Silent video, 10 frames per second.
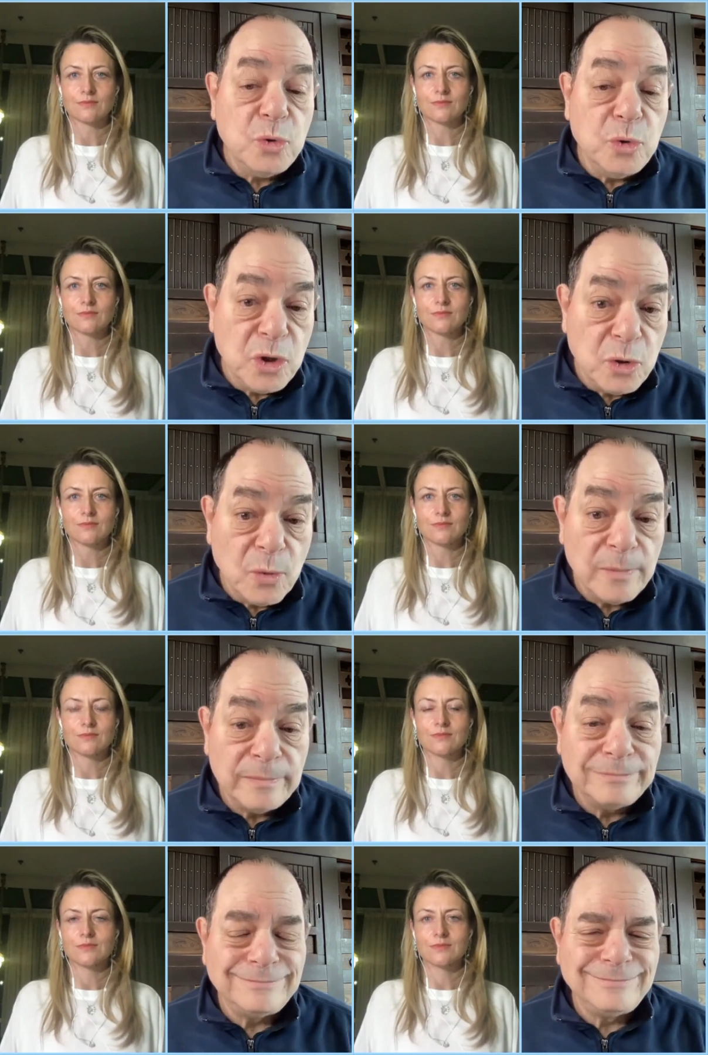Speaker 1: to you.
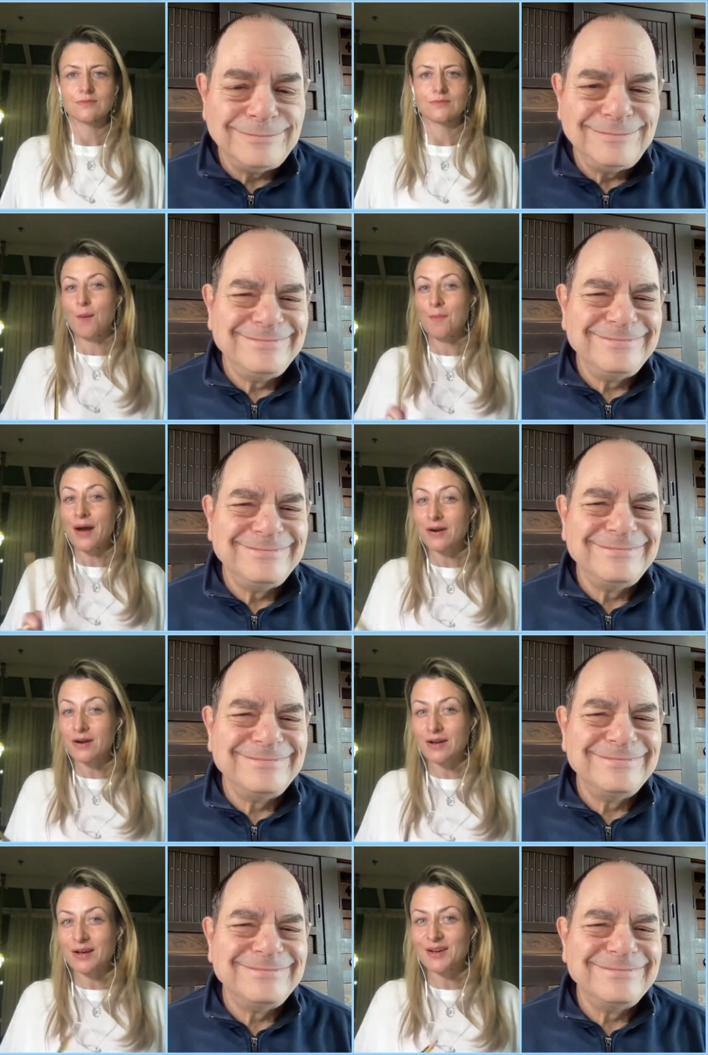
Speaker 2: Marc,
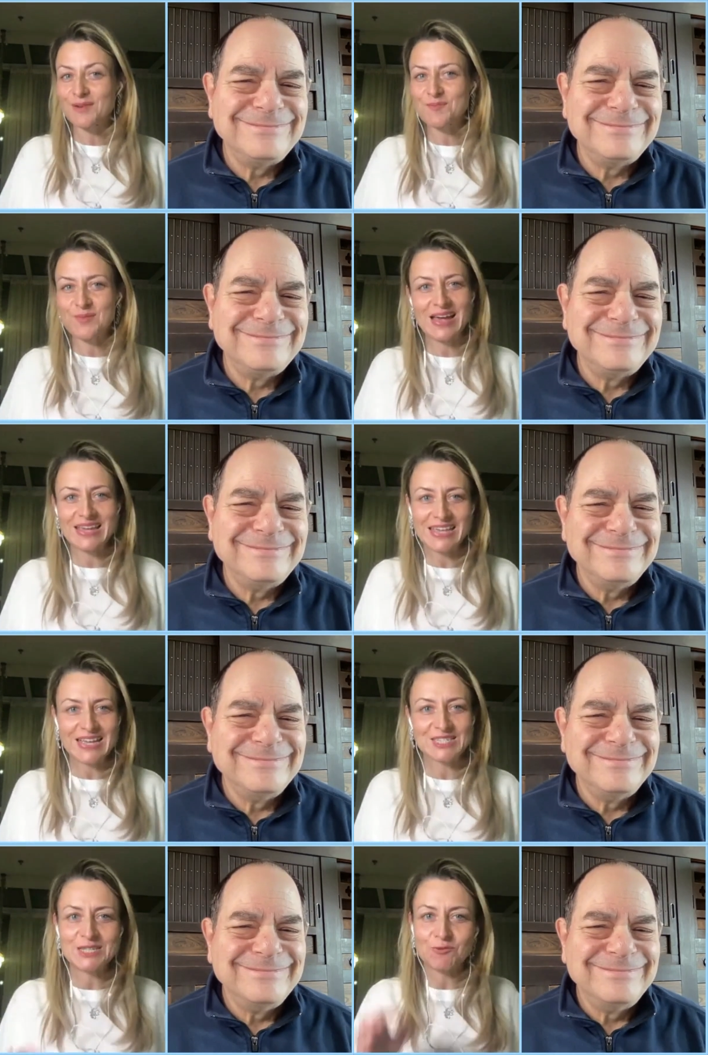uh,
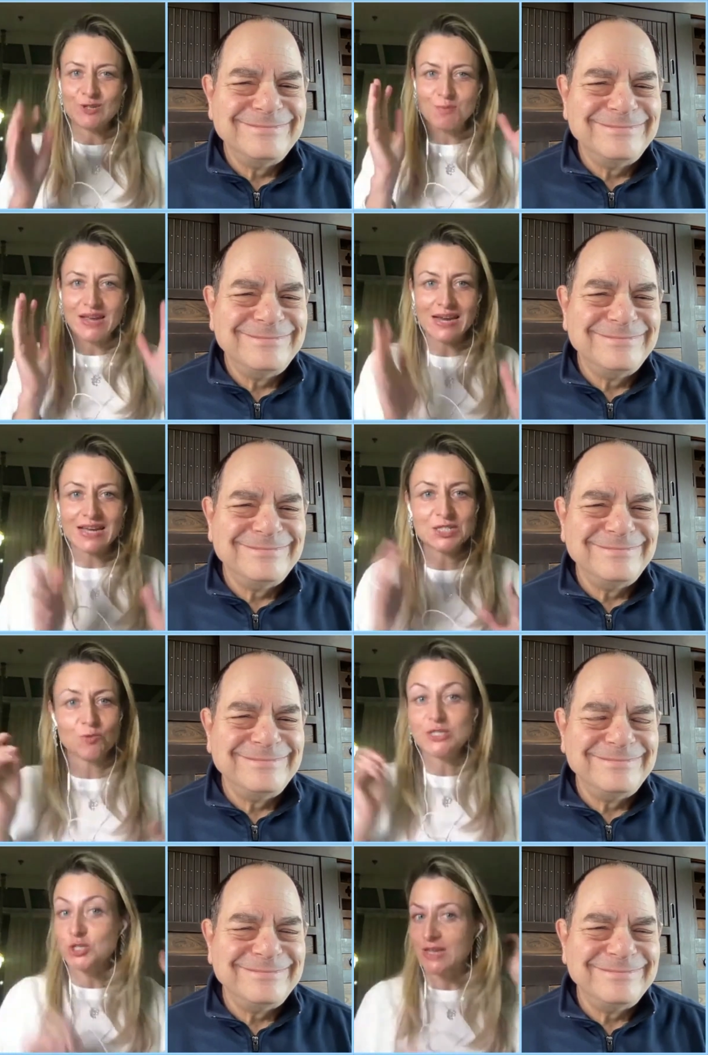yes, it was my last
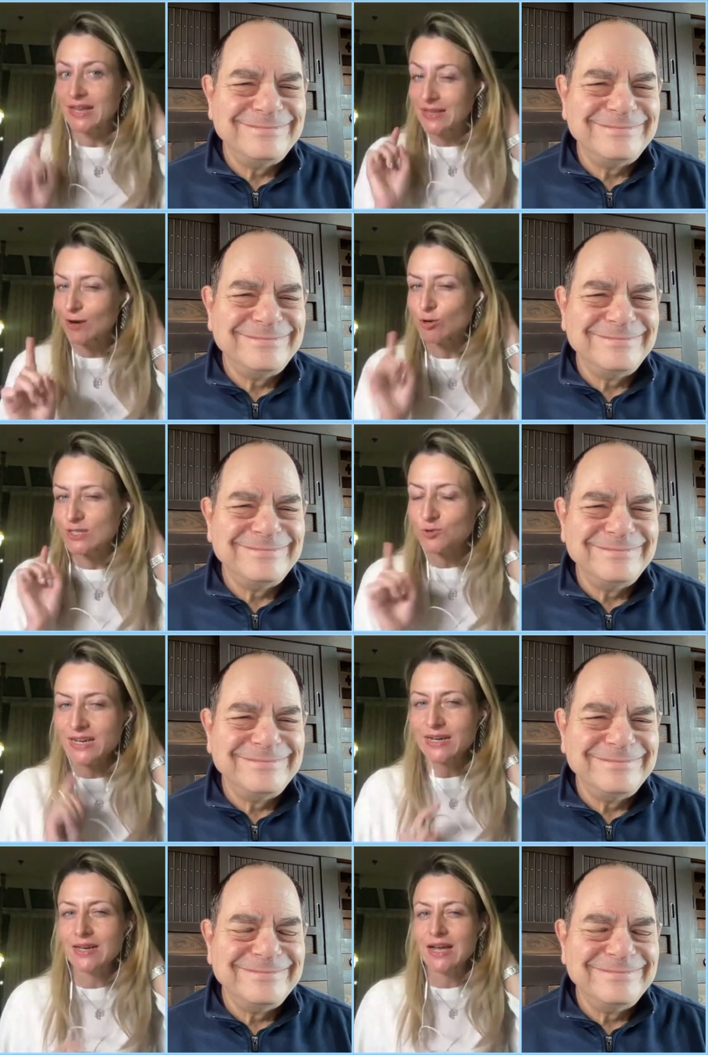question, and now it's
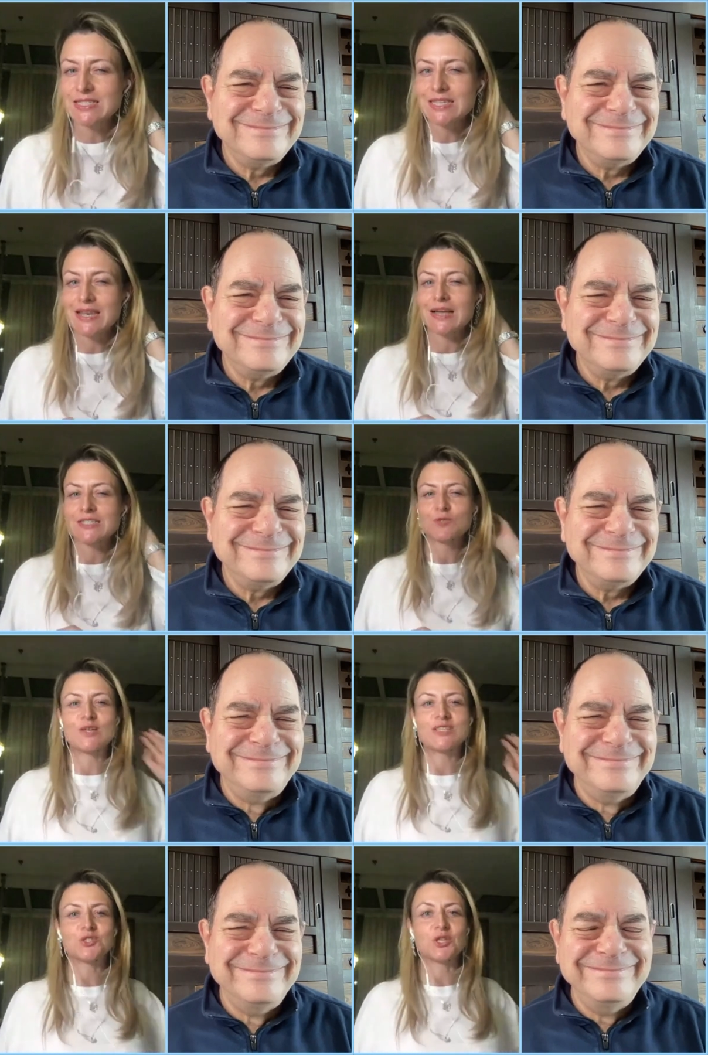really last, last
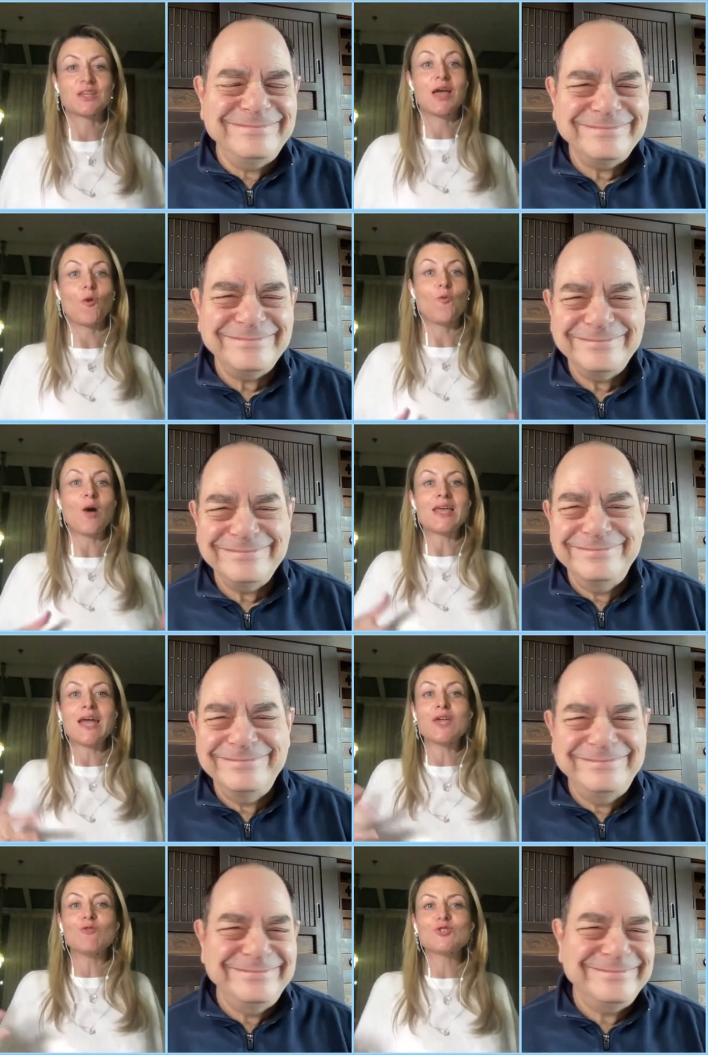question. Why are
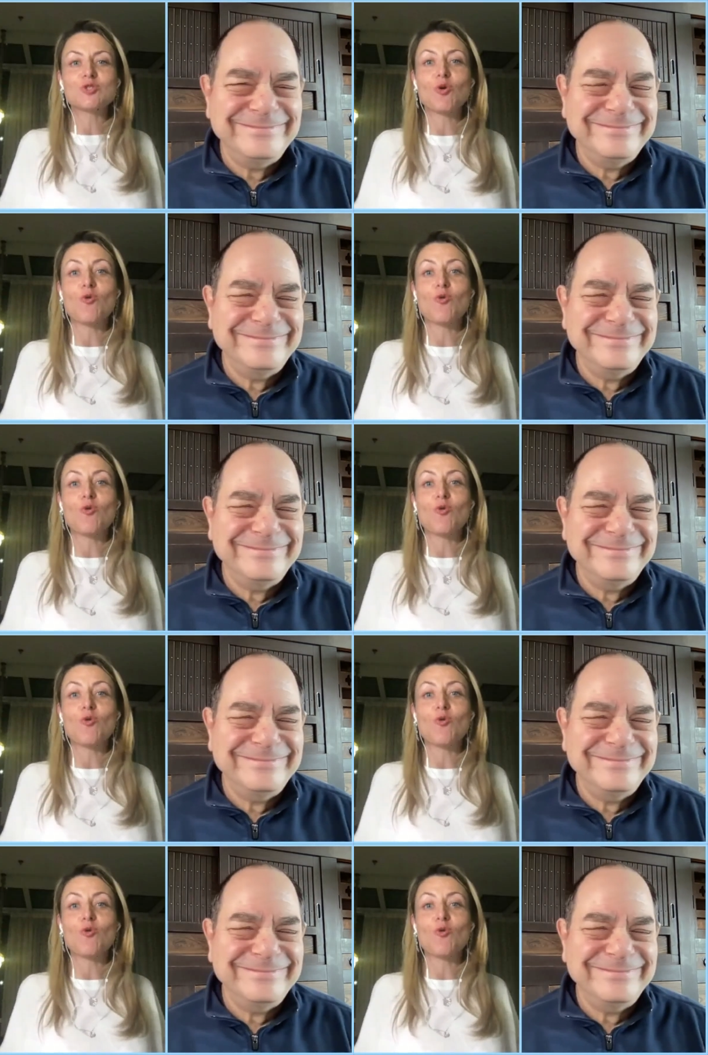you so